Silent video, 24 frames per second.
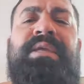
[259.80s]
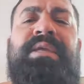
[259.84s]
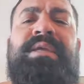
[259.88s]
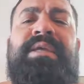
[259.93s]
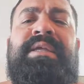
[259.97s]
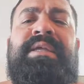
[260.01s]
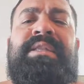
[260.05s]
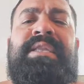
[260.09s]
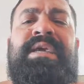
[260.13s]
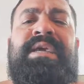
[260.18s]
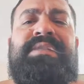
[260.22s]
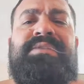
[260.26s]

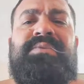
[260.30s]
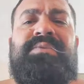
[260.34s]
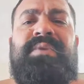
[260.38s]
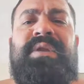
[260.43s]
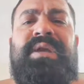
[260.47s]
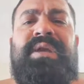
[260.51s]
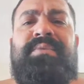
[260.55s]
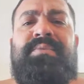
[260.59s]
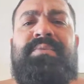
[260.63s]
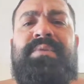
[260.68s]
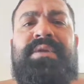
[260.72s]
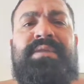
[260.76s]
That's what
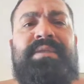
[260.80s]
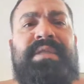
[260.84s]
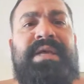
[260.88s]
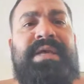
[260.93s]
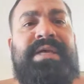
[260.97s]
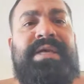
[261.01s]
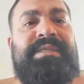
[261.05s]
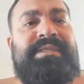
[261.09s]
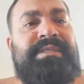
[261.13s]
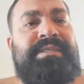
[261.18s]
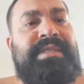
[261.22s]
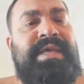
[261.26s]
I
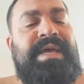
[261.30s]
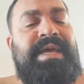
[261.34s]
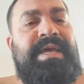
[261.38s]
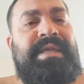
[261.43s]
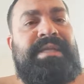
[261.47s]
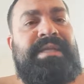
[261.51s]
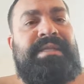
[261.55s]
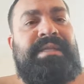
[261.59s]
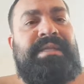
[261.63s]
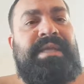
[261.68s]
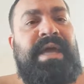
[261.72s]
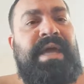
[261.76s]
realized,
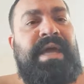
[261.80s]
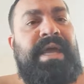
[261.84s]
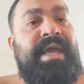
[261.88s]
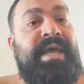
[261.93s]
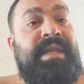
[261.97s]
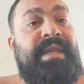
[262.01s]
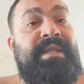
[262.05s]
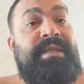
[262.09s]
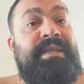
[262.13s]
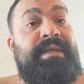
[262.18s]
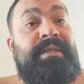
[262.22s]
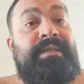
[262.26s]
that I
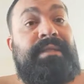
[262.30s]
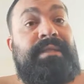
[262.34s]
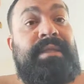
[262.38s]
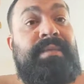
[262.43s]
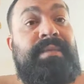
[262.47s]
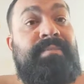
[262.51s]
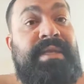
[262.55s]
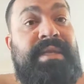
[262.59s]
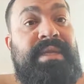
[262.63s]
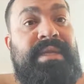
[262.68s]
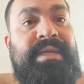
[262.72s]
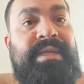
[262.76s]
had an
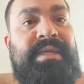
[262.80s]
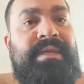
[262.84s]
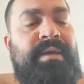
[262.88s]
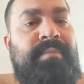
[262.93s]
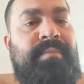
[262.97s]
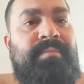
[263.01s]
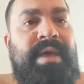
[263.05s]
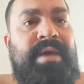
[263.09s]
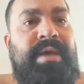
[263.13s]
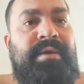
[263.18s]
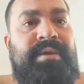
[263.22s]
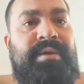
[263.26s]
unlimited
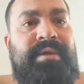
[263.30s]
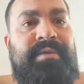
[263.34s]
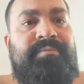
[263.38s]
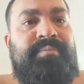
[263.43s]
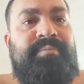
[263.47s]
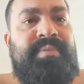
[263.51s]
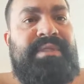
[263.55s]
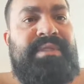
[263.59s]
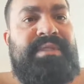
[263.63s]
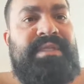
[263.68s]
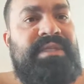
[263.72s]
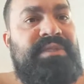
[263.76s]
amount of
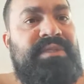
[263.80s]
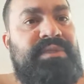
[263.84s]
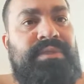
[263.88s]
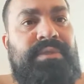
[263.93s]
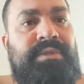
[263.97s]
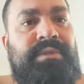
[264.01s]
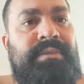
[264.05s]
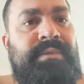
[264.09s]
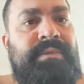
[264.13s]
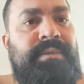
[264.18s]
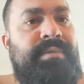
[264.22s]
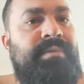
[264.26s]

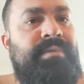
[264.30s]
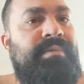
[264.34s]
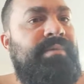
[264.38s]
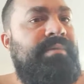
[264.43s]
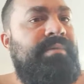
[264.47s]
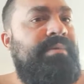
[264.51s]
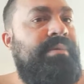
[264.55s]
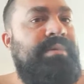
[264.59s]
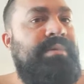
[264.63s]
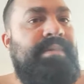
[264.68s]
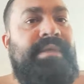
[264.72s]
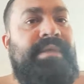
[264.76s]
potential,
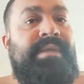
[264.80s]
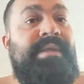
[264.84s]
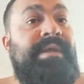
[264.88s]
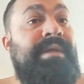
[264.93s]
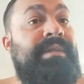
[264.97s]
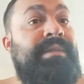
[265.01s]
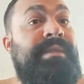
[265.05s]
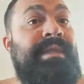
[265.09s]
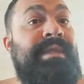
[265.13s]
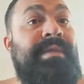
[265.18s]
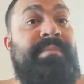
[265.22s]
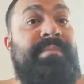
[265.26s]
an
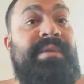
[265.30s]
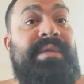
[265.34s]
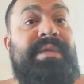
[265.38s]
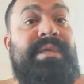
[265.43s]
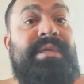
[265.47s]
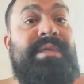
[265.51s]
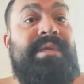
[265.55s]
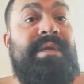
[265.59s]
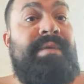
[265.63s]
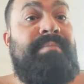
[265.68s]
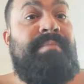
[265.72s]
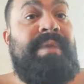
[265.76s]

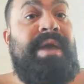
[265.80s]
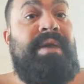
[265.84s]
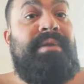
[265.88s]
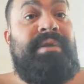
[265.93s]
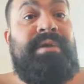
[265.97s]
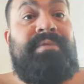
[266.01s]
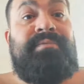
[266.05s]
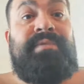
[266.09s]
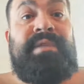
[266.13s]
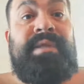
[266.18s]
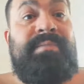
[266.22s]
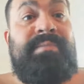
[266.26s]
unlimited amount
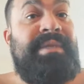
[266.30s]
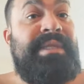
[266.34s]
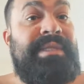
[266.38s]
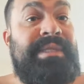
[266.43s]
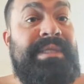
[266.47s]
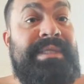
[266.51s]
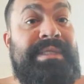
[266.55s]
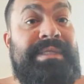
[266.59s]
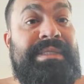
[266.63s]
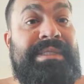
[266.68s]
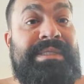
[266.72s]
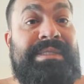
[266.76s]
of
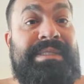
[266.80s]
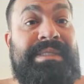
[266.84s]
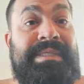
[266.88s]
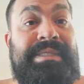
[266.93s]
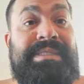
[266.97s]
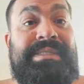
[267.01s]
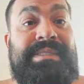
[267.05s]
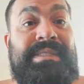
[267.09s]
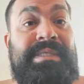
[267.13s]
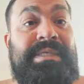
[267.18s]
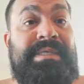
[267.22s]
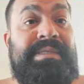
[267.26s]

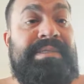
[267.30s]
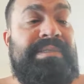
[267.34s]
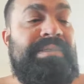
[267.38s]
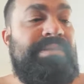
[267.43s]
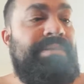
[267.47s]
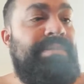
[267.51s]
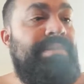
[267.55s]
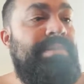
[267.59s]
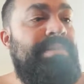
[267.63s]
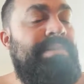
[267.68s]
limitlessness,